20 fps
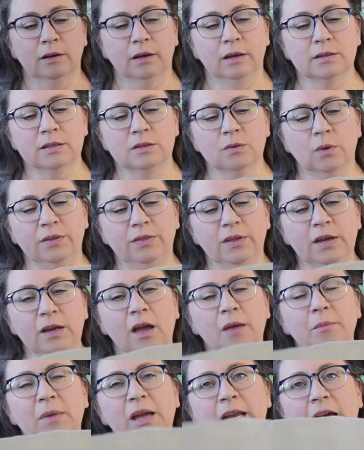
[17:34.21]
So I
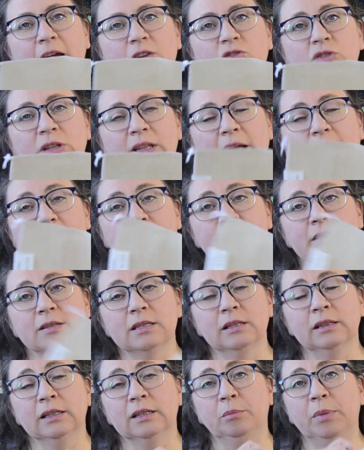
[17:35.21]
think I might actually like
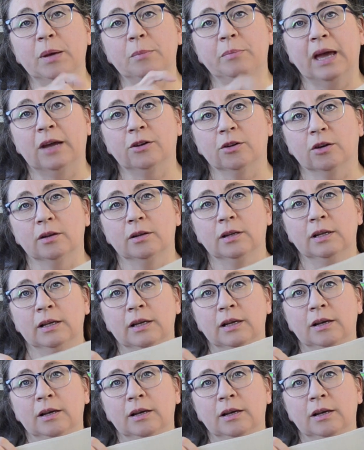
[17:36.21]
this a little bit better.